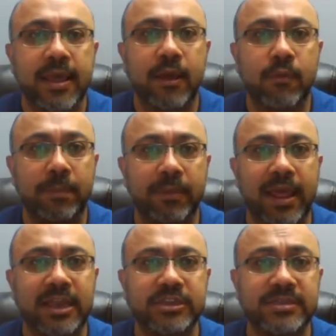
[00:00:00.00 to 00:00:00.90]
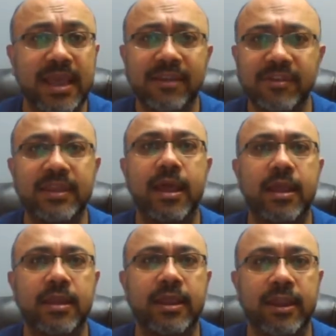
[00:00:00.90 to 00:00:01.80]
A whiplash is actually
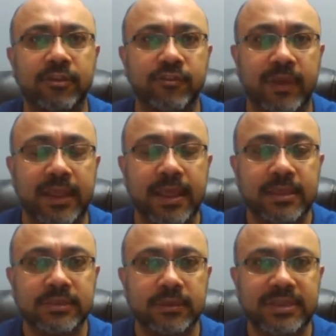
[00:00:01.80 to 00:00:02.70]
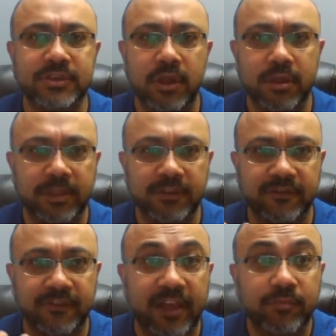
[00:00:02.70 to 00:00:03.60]
not an injury. So let's talk about the
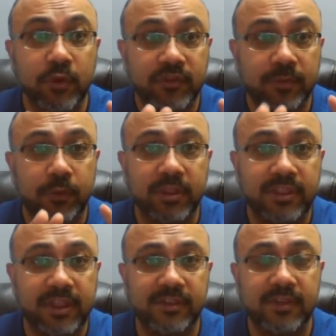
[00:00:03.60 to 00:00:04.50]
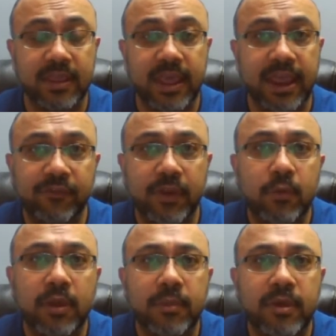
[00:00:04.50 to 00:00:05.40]
5 most important things
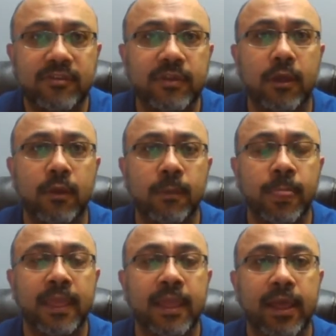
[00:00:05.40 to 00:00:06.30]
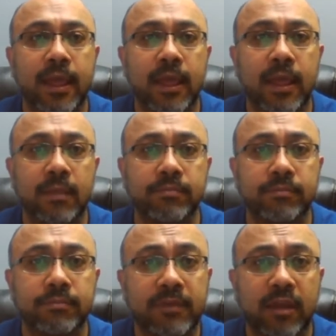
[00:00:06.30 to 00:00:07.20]
everyone must know,
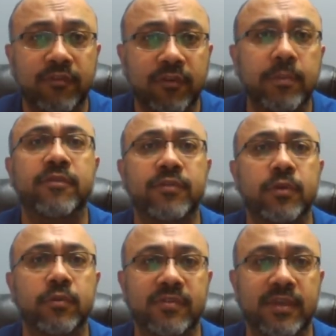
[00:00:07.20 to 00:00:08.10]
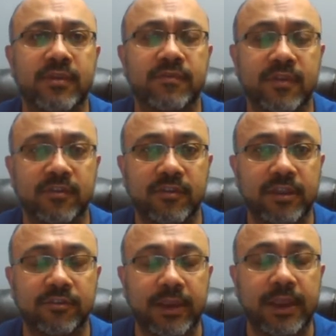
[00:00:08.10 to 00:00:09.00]
God forbid if you receive such an
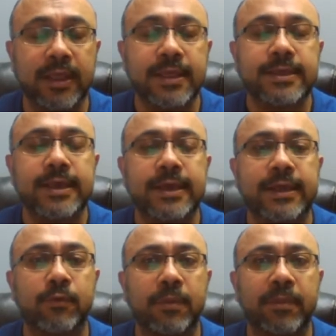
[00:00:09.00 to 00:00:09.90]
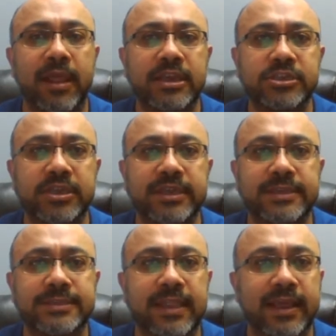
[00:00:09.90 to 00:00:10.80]
injury. Whiplash
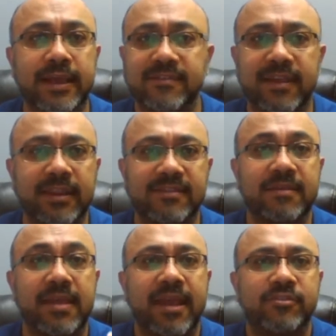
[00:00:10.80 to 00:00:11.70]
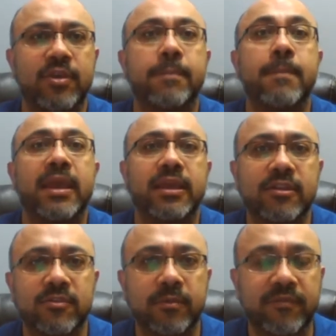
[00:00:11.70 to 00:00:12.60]
is, like I said, it's actually a
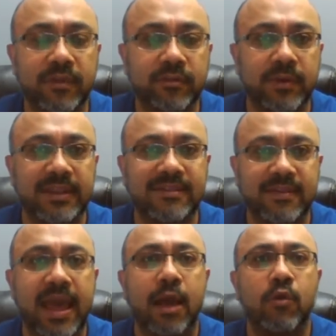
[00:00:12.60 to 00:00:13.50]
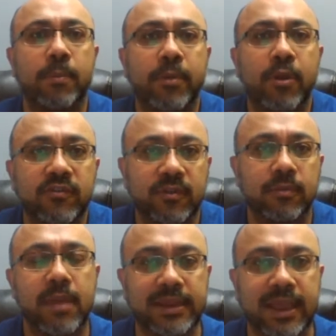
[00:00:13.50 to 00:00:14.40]
mechanism of injury. It's how a
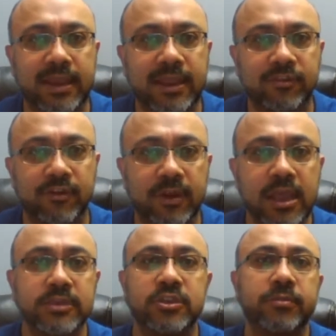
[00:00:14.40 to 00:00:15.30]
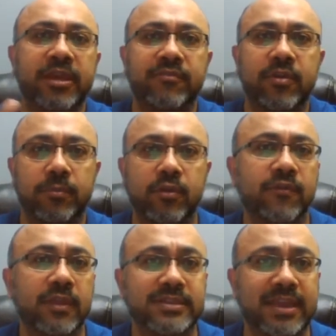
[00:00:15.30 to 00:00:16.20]
person might get injured. So let me give you a
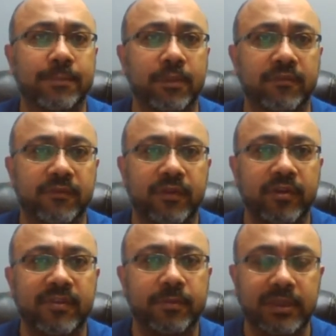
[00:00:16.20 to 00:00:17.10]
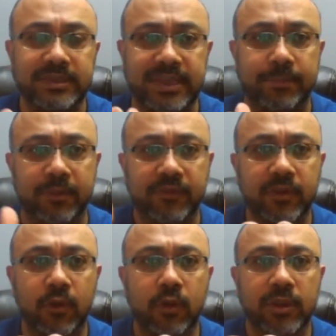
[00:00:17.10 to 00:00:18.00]
beautiful example, a very simple example. If
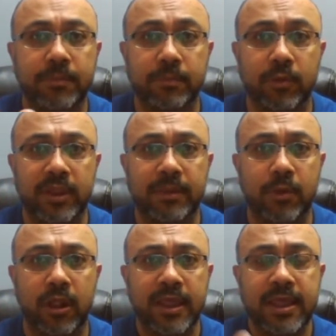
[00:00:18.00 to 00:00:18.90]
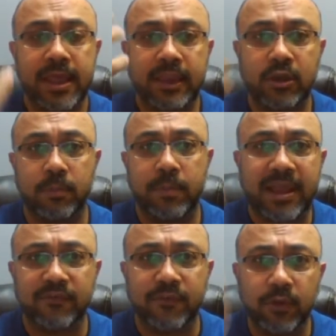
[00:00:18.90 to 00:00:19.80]
you hold up a bowling ball and you go
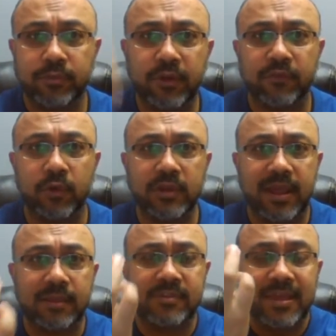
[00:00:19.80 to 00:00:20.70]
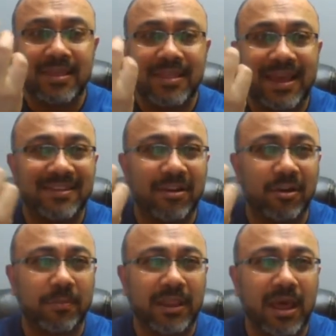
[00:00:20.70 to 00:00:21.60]
back and forth 3 or 4 times, that can
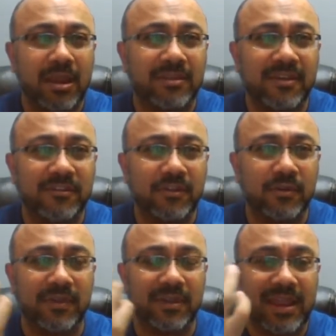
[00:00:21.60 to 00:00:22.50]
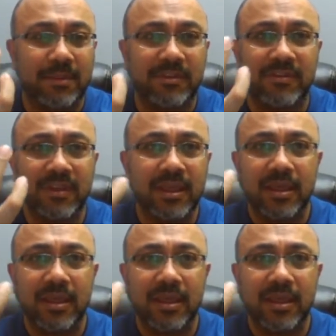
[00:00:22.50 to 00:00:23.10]
tear up a lot of tissues and damage